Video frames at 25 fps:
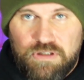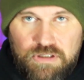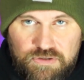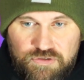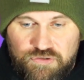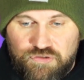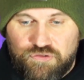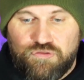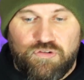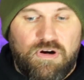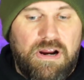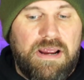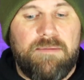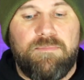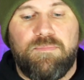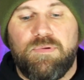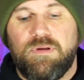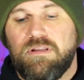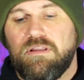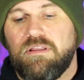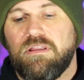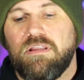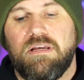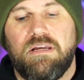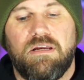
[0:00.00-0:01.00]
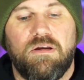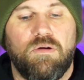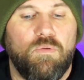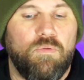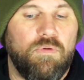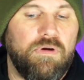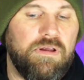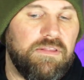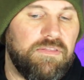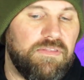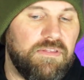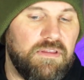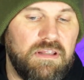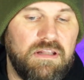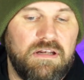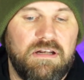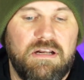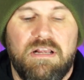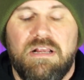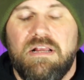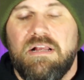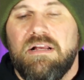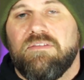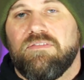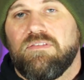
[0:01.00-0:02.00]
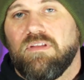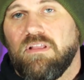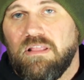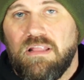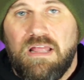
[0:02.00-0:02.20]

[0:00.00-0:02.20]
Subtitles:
striped thing with it, the